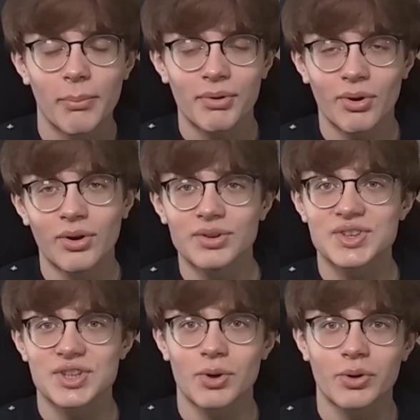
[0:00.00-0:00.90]

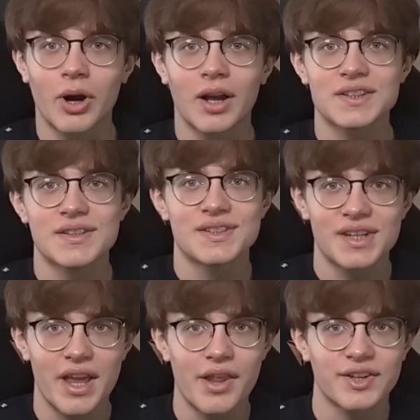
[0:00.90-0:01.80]
also causes
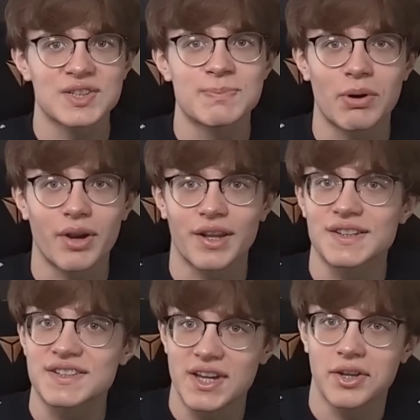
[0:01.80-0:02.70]

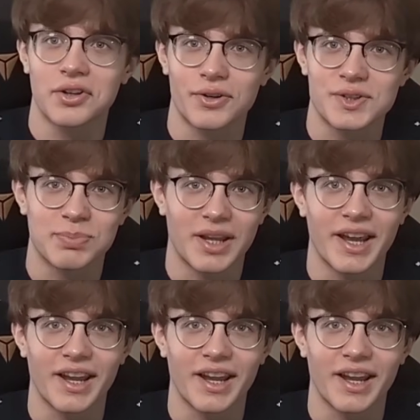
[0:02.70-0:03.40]
inexperienced signalers playing